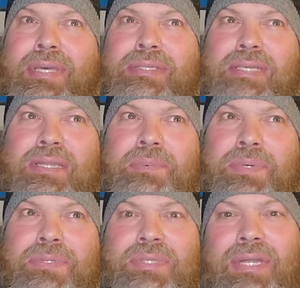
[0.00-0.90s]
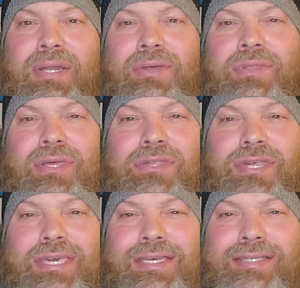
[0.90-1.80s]
based on the person that I know that
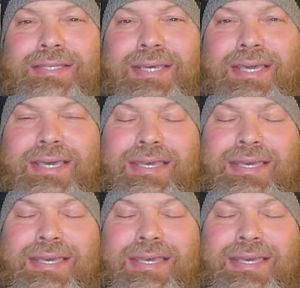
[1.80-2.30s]
she is.